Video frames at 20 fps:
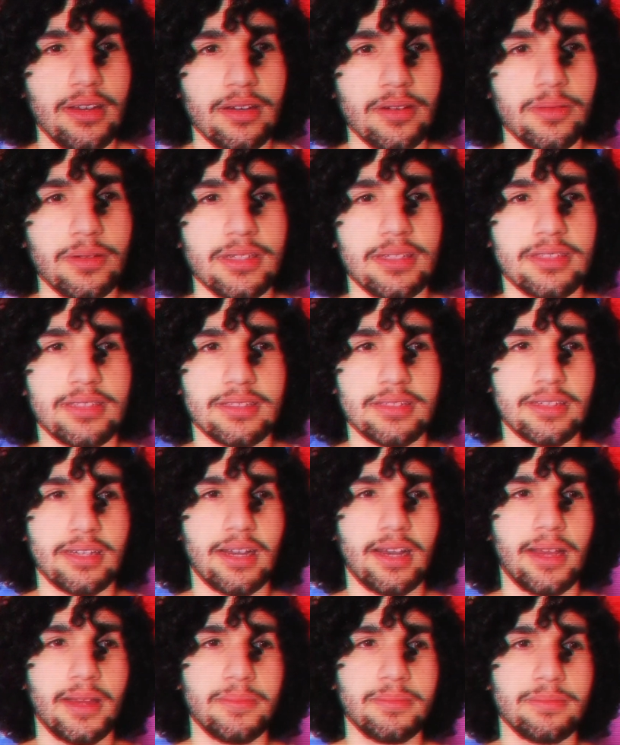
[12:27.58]
which
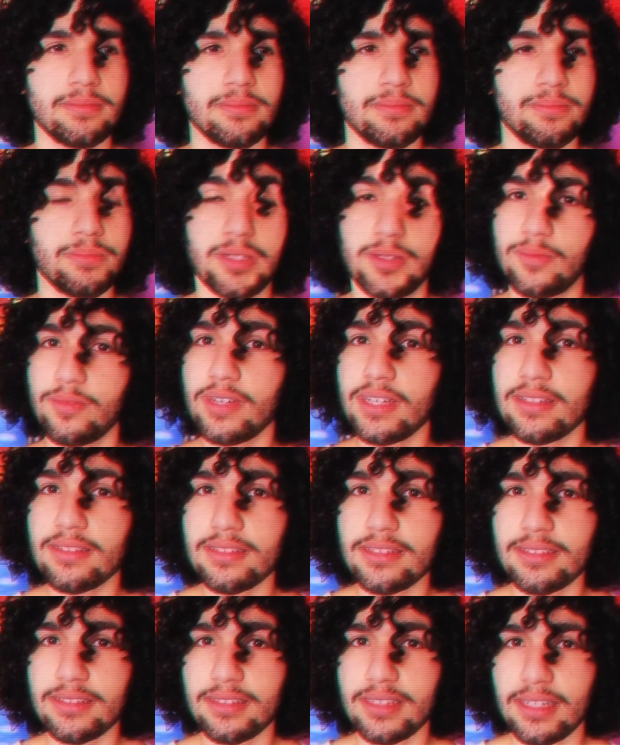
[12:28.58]
I'm
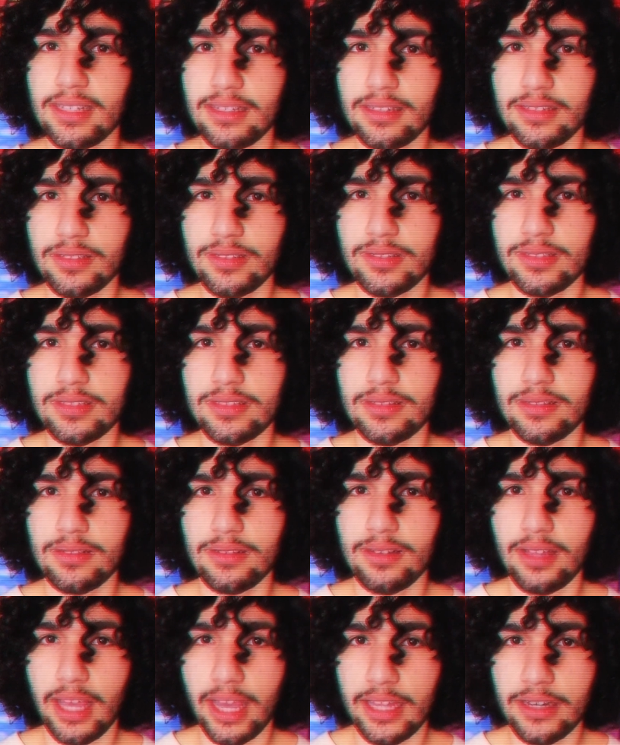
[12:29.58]
convinced is
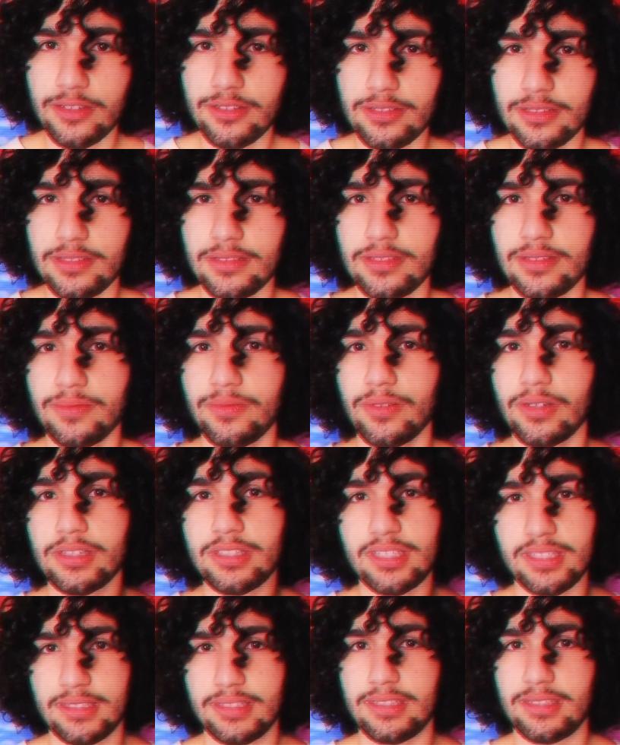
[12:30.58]
the entrance of where
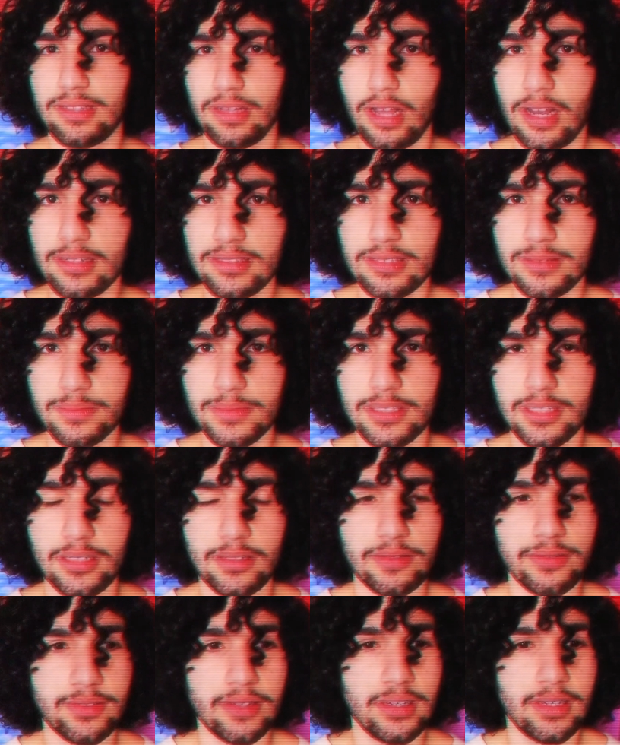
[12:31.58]
Jesus lost
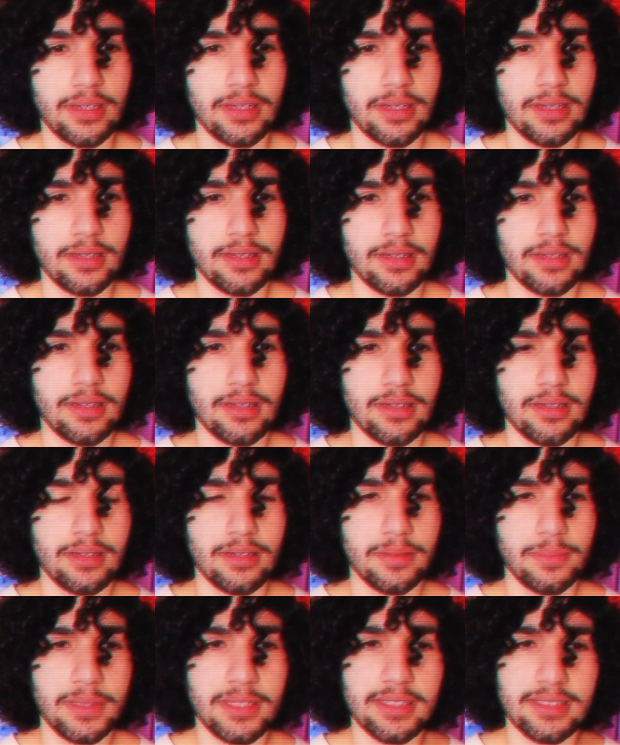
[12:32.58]
himself.
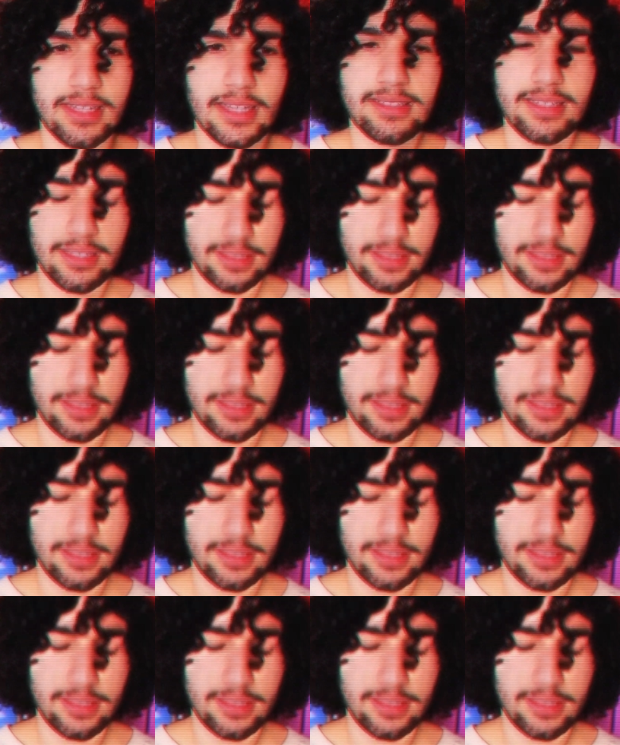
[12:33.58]
Because as I